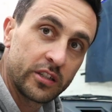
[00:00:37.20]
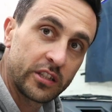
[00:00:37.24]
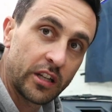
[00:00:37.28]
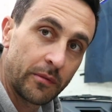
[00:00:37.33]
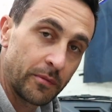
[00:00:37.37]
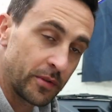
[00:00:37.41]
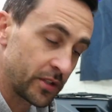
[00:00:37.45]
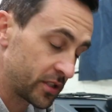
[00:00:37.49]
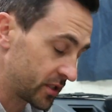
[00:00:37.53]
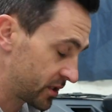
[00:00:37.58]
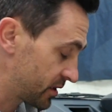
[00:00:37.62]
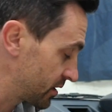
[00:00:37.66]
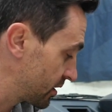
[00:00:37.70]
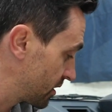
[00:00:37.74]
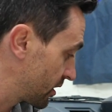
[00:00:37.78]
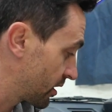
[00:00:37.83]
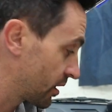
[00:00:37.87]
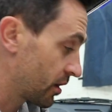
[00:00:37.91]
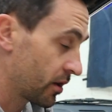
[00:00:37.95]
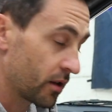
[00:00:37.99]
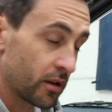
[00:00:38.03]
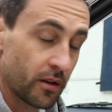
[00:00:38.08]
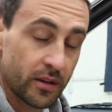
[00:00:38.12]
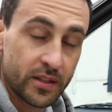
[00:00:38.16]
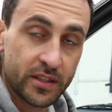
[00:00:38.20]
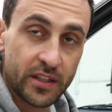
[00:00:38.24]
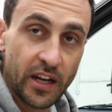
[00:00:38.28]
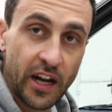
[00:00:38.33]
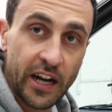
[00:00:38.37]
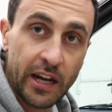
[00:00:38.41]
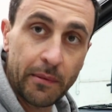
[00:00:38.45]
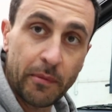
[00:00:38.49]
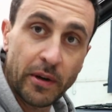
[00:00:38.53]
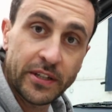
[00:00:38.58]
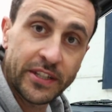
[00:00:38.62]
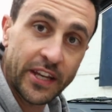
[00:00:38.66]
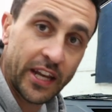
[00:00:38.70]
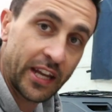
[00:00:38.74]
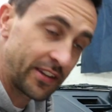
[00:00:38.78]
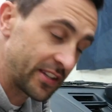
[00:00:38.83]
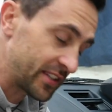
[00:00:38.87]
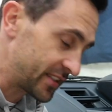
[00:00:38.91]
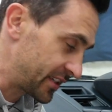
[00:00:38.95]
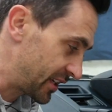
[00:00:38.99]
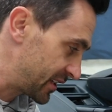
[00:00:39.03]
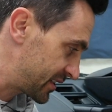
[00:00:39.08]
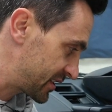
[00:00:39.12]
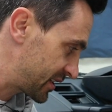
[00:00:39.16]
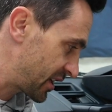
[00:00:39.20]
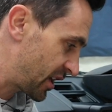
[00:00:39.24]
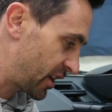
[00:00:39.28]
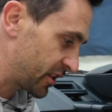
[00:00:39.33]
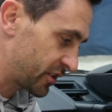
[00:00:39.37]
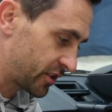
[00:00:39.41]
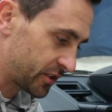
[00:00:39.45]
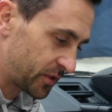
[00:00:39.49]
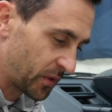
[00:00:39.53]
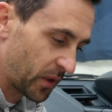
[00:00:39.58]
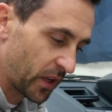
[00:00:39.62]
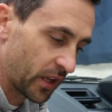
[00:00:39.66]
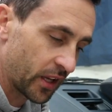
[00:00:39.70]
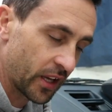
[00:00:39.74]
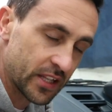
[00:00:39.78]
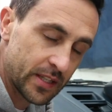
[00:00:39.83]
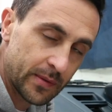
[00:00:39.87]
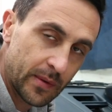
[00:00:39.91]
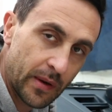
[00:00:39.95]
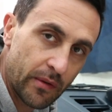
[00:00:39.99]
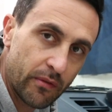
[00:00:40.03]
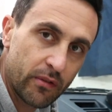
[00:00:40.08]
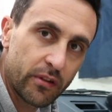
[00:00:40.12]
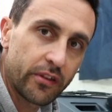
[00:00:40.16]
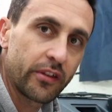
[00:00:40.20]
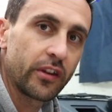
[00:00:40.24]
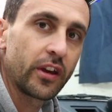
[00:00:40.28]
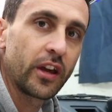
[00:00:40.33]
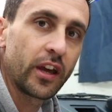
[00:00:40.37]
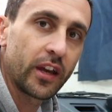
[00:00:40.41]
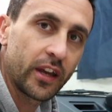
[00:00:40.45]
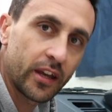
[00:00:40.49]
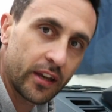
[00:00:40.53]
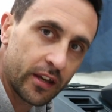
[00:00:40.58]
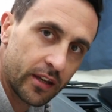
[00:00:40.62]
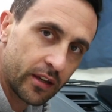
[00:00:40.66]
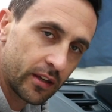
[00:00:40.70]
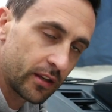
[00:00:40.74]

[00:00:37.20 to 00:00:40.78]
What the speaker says: So I'm just starting by taking the seats out just so I can get to everything,